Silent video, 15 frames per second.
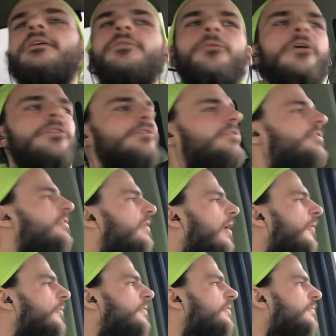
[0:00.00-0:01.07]
whether you're
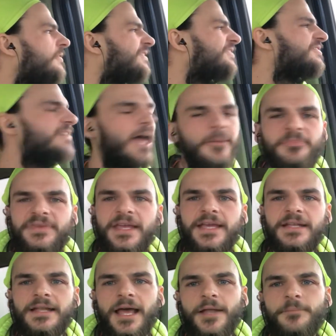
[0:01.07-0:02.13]
going to accept
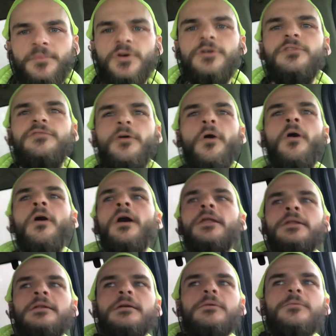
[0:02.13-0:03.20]
it and move
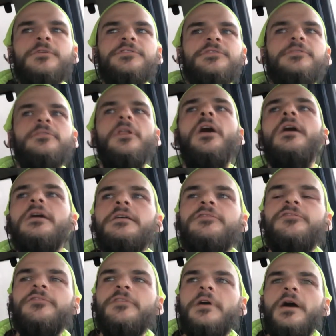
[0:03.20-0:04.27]
on with your
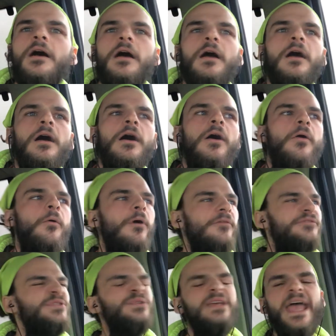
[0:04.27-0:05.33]
life, or
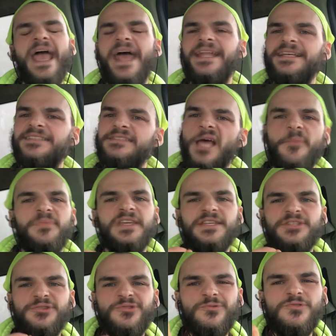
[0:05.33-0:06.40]
if you can't accept it.
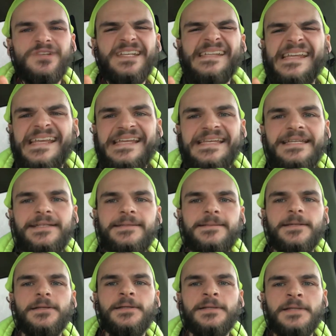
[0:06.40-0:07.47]
You need
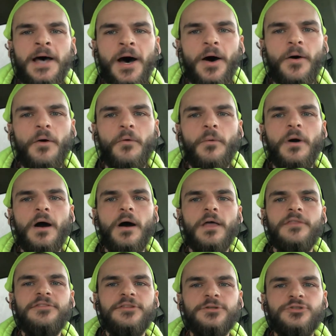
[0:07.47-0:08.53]
to know
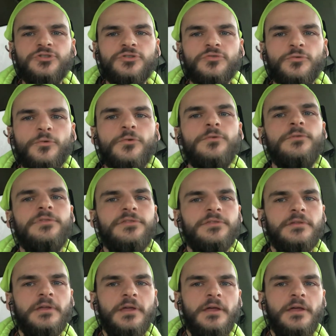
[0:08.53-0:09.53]
the truth.